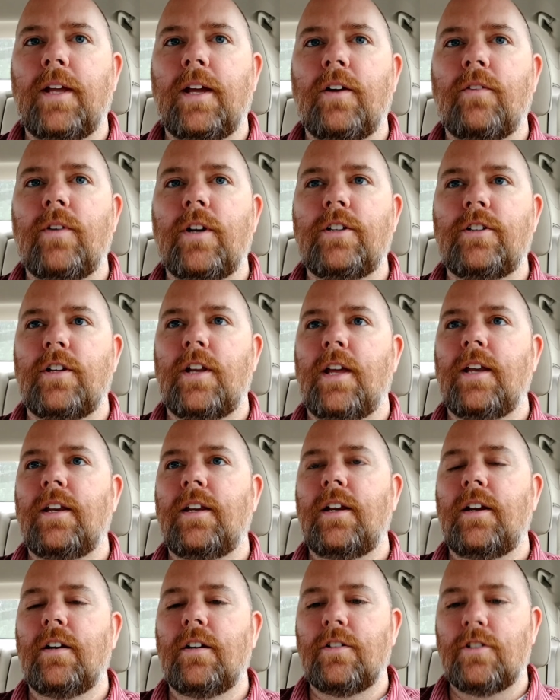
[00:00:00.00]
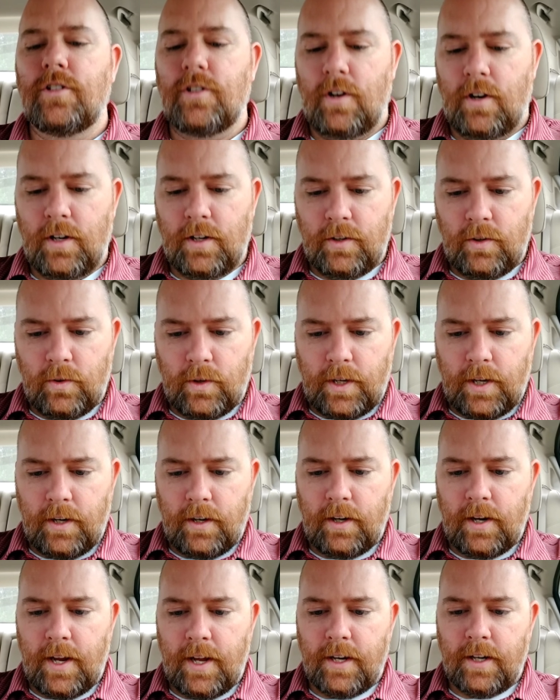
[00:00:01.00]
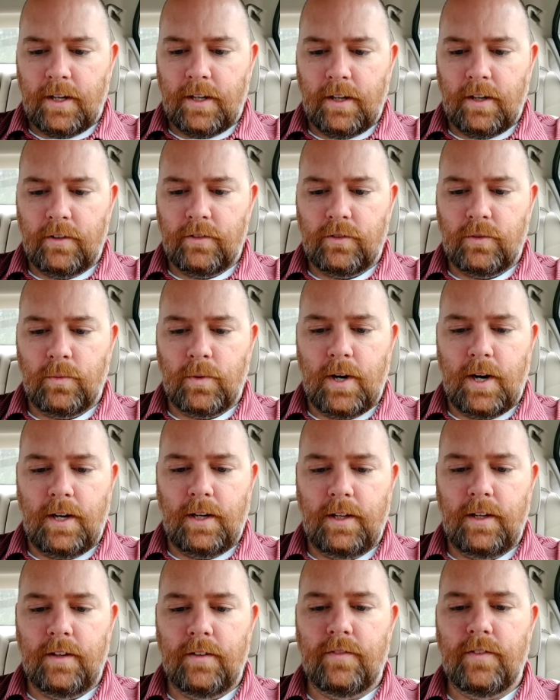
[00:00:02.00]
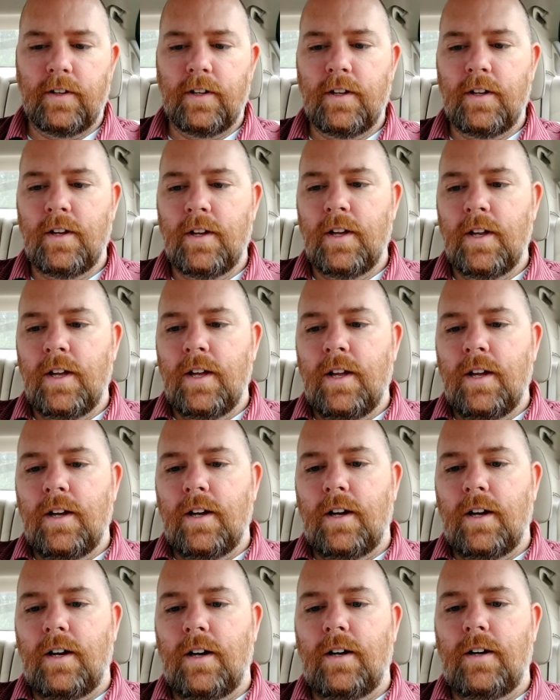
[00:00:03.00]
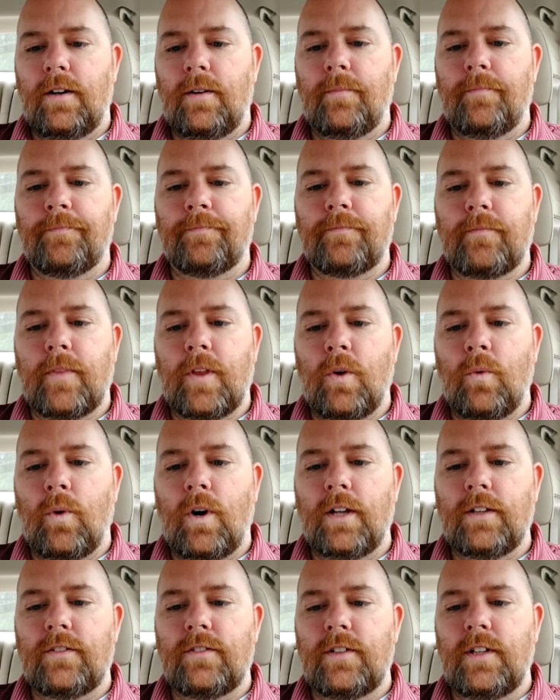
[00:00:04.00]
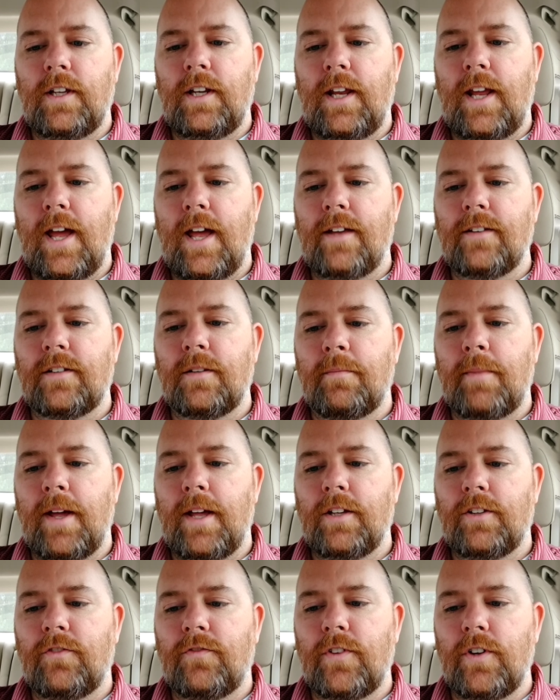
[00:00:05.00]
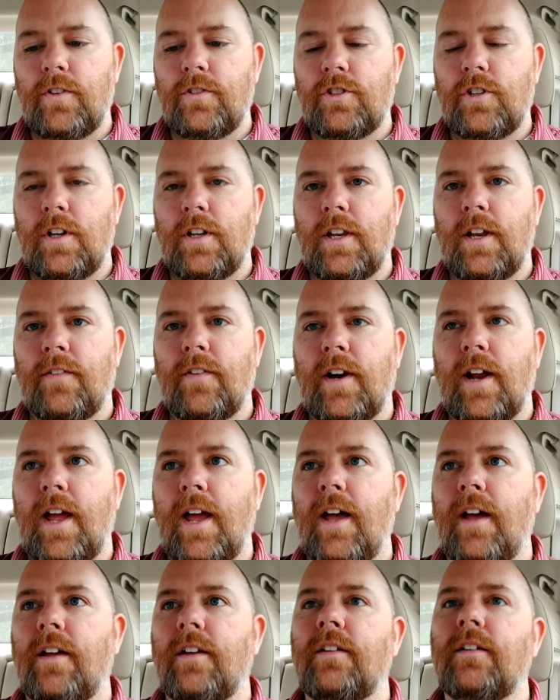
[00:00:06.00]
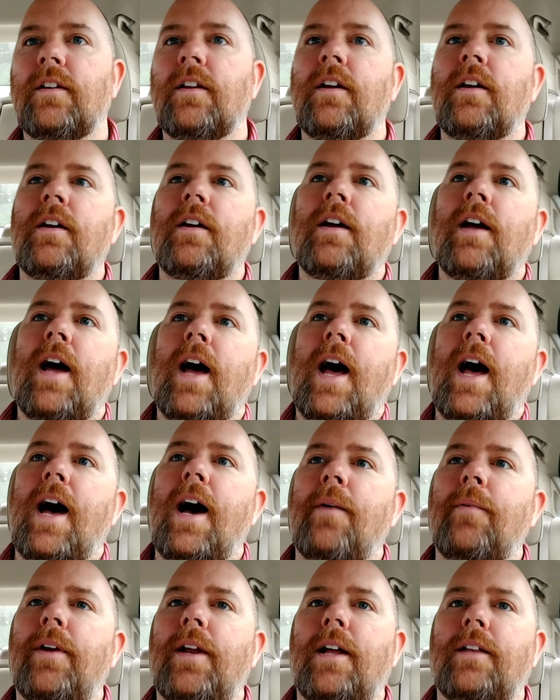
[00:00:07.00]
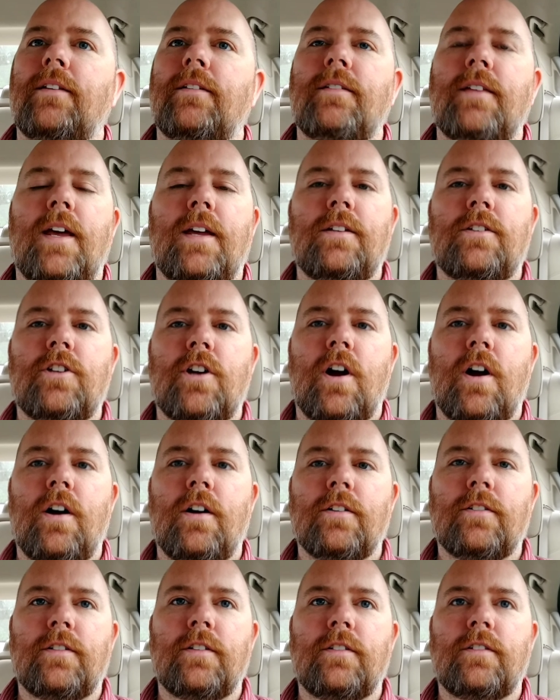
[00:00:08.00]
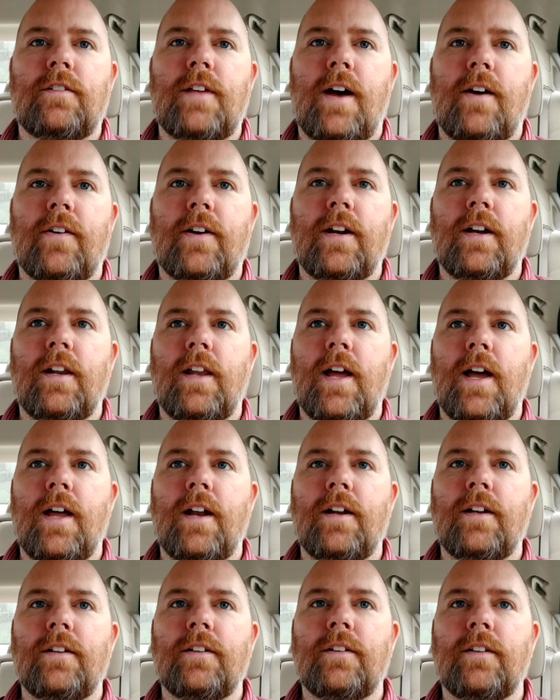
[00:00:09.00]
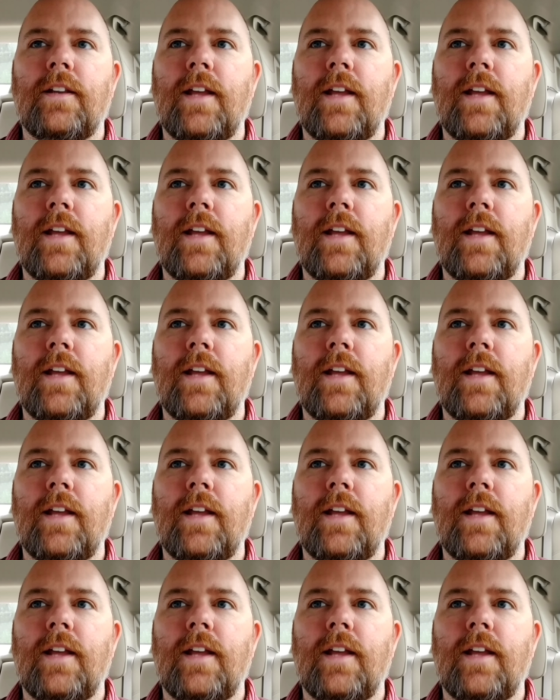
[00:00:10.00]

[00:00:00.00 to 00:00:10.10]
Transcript: They originated here in Charlotte, North Carolina, close to where I live. Um, what city has the best food you've ever had? I would have to say Charleston, South Carolina.